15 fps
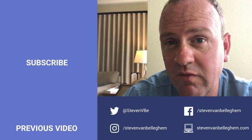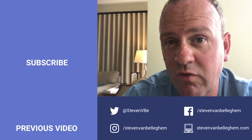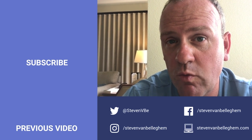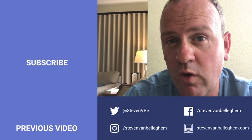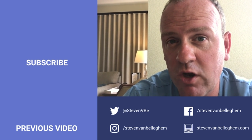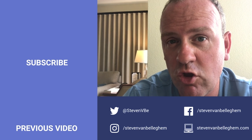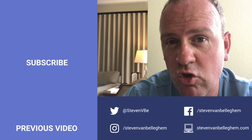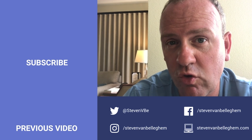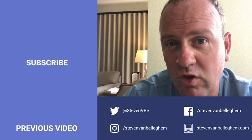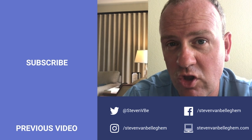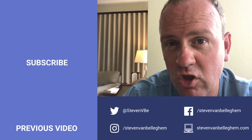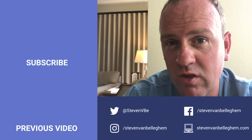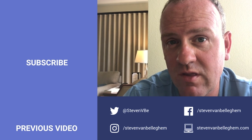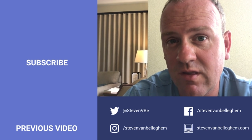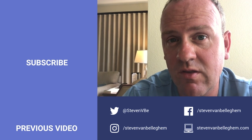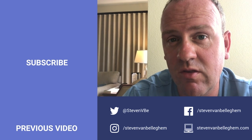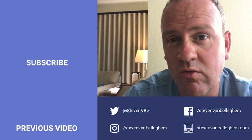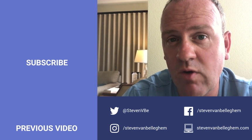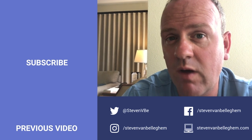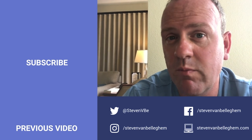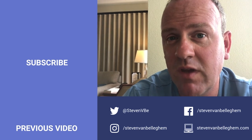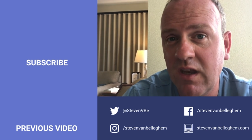If you want to join, just
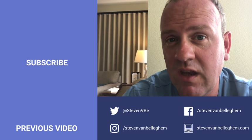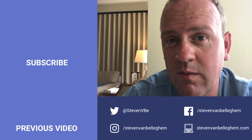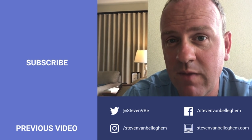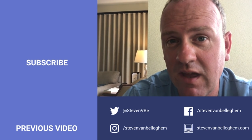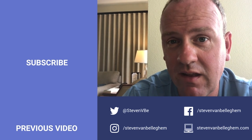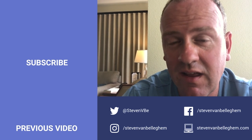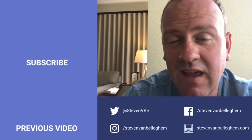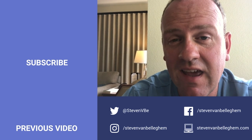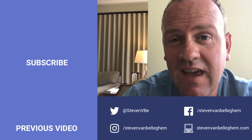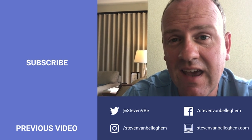drop me an email